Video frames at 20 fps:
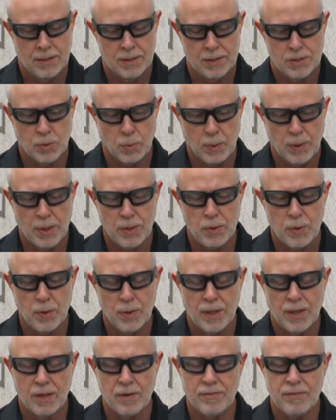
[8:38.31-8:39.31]
So we're going to do
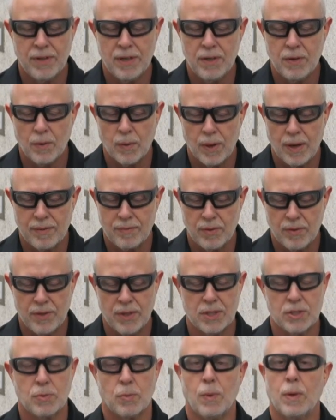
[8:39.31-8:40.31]
another video after
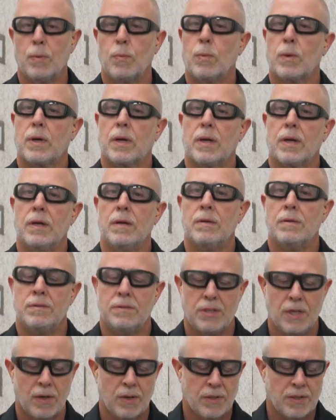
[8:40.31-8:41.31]
this one. We're going to
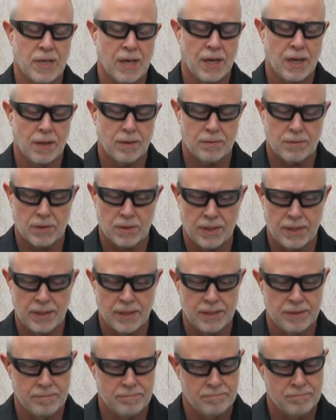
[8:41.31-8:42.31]
tear it down,
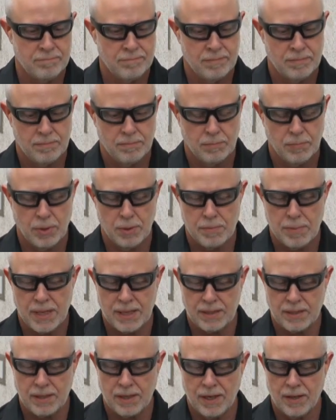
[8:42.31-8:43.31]
clean it, put it
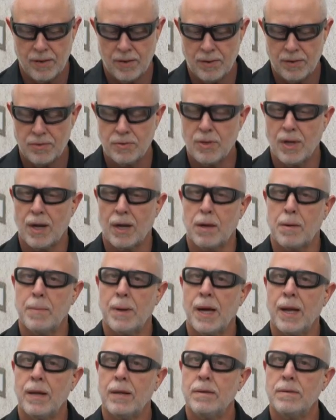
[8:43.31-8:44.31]
back together, talk
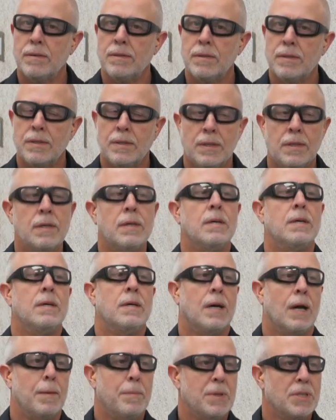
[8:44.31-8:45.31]
about it.
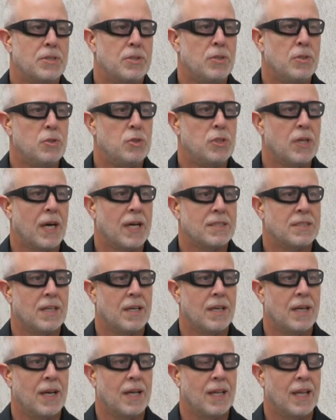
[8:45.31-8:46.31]
I missed 2 shots
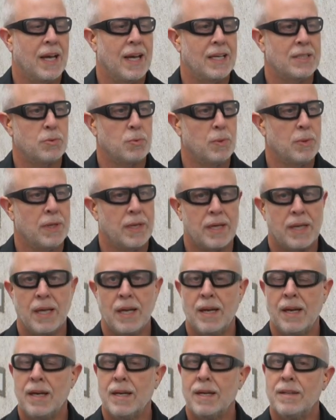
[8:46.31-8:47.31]
on that last one. I
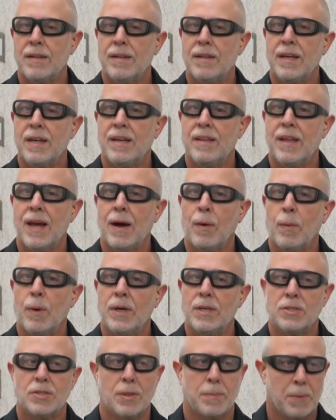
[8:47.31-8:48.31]
can't end the day that
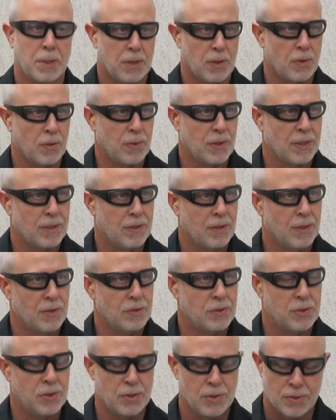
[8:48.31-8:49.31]
way, so I'm going to go get
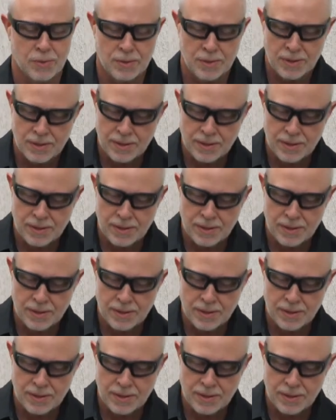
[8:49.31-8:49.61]
those 2.